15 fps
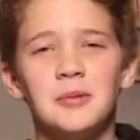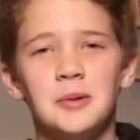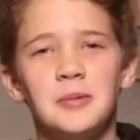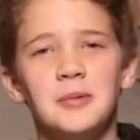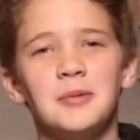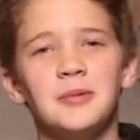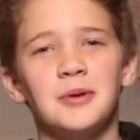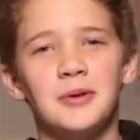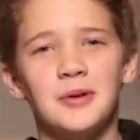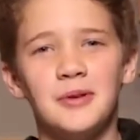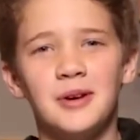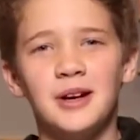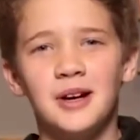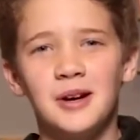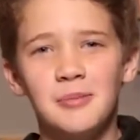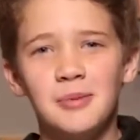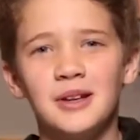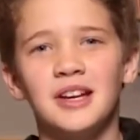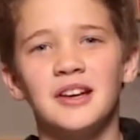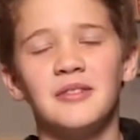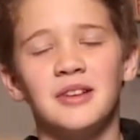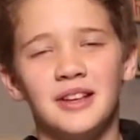people were growing up
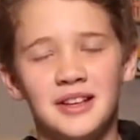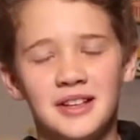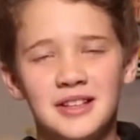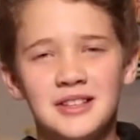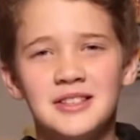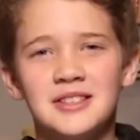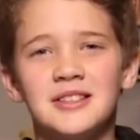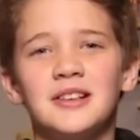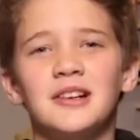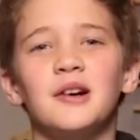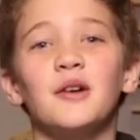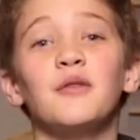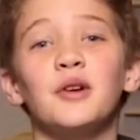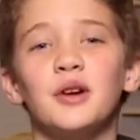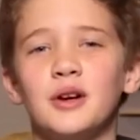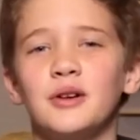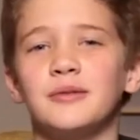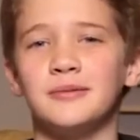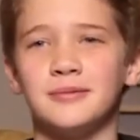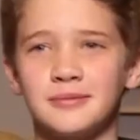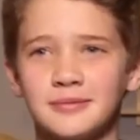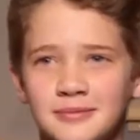and having kids of their own.